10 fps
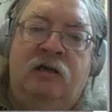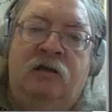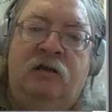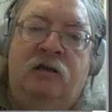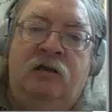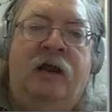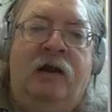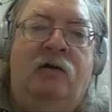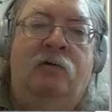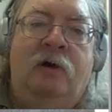Click on the
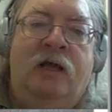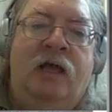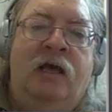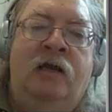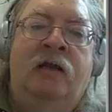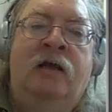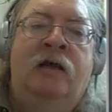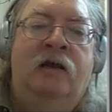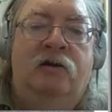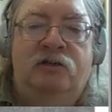arrow again.
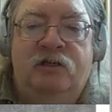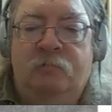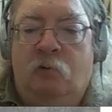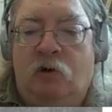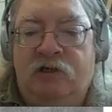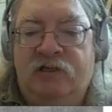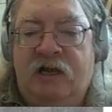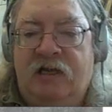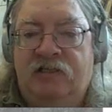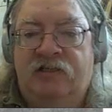Here's some more
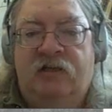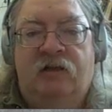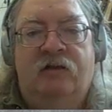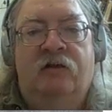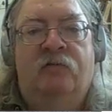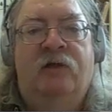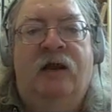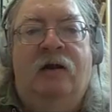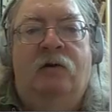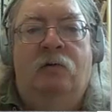text. Click on the
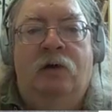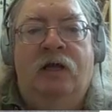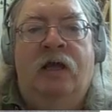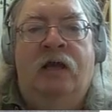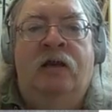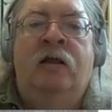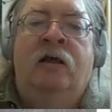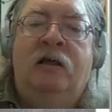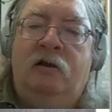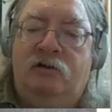arrow again.
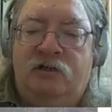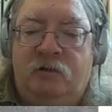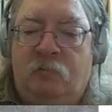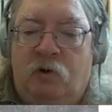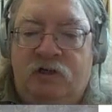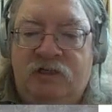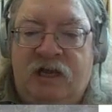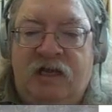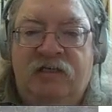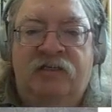Here's some more
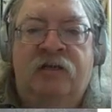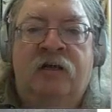text.